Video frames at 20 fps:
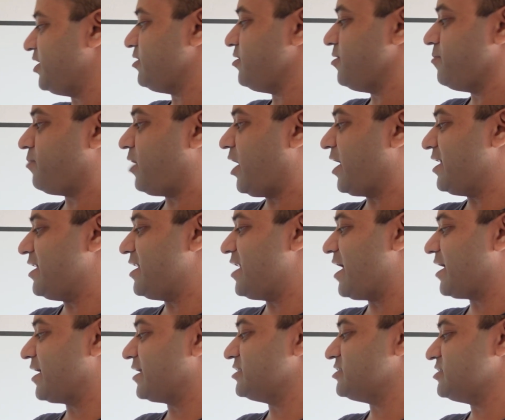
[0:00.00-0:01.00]
by
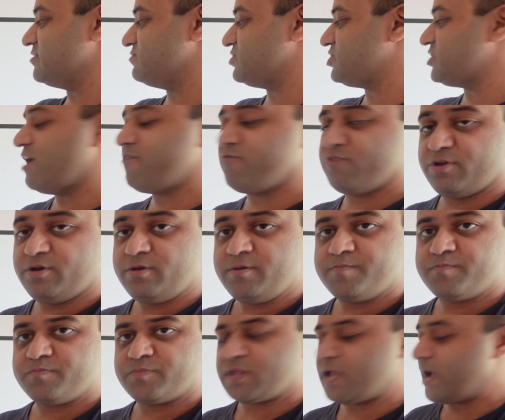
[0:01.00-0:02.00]
negative 7,
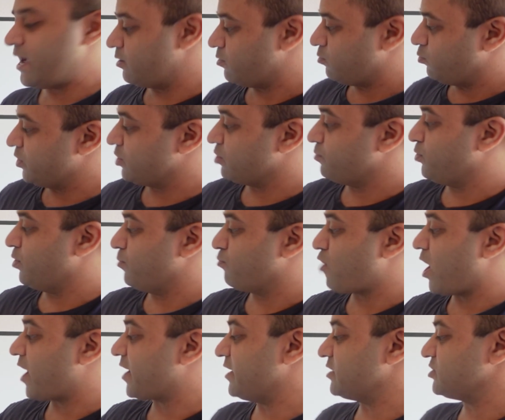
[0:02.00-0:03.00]
and we could put
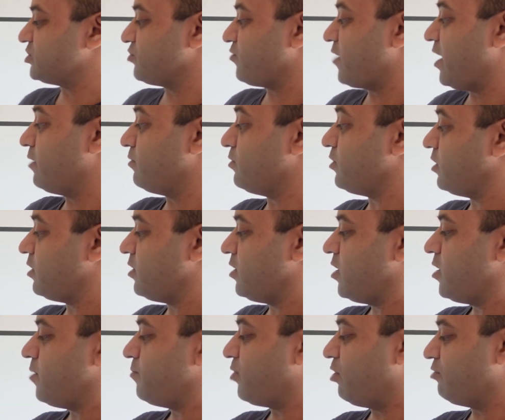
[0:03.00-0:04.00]
brackets around
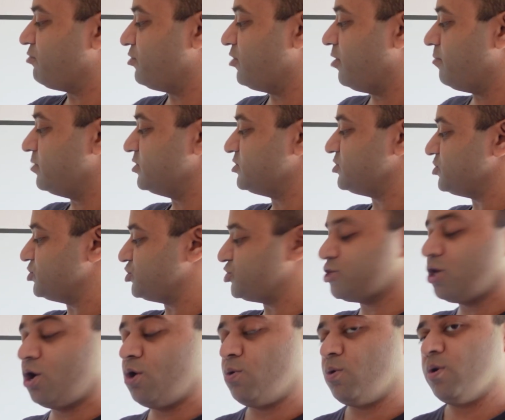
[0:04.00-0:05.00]
both numbers to show
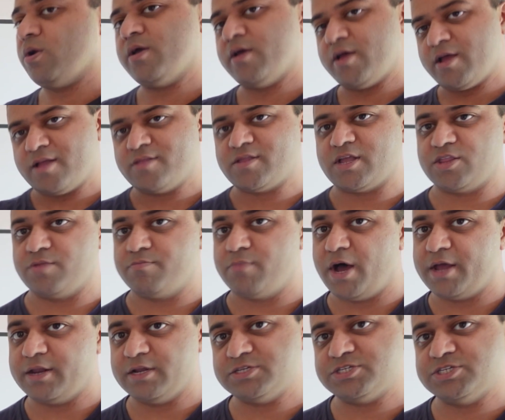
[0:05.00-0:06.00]
that the
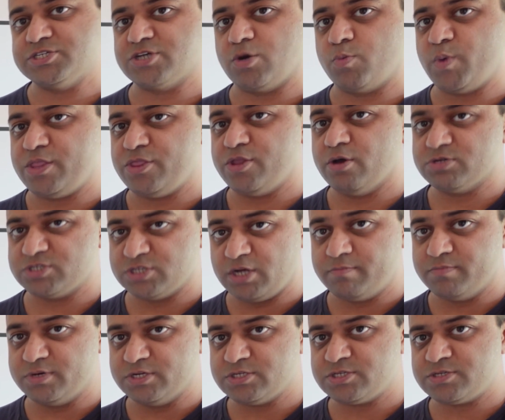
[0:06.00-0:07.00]
minuses are with those
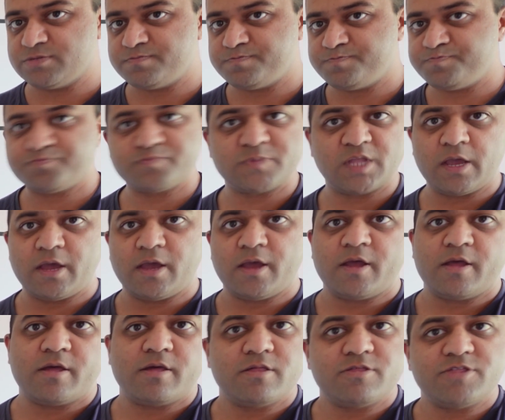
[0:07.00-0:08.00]
numbers,
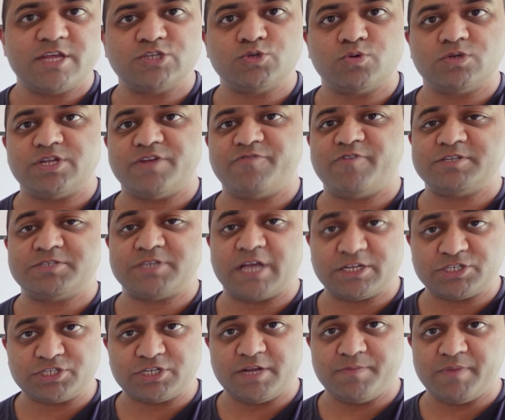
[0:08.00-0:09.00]
this would essentially
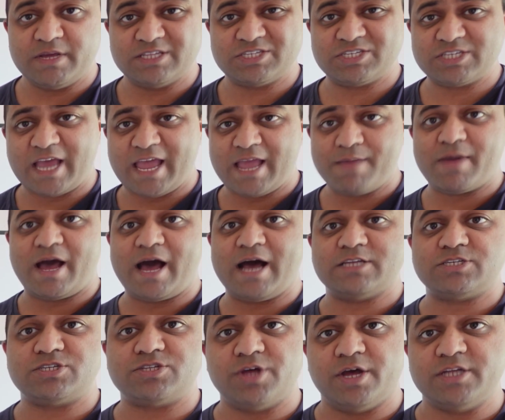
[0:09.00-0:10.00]
be the same as
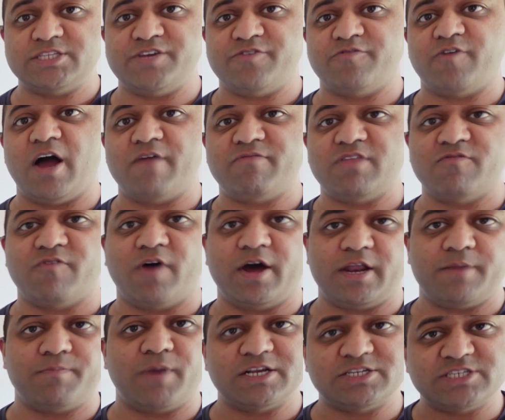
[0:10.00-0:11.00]
35 divided by
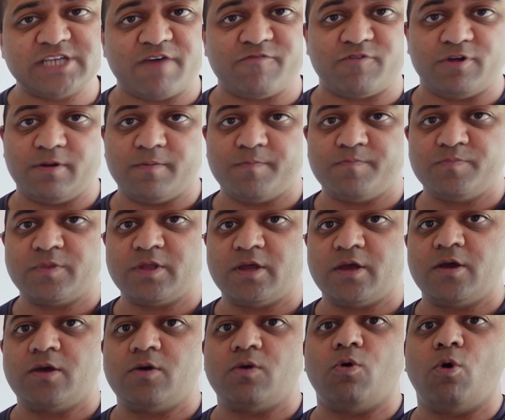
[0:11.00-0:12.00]
7,
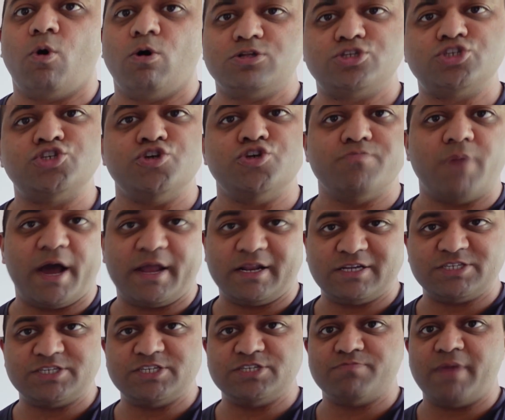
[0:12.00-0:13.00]
or two
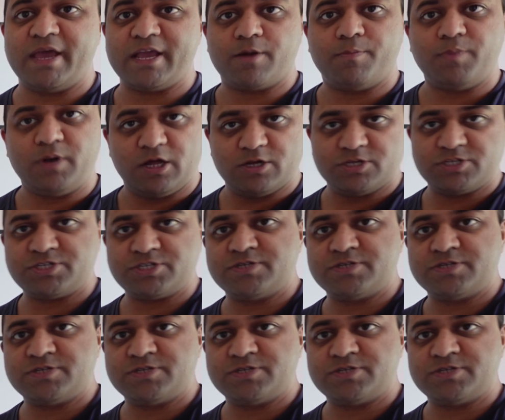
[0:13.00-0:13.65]
minuses make a plus.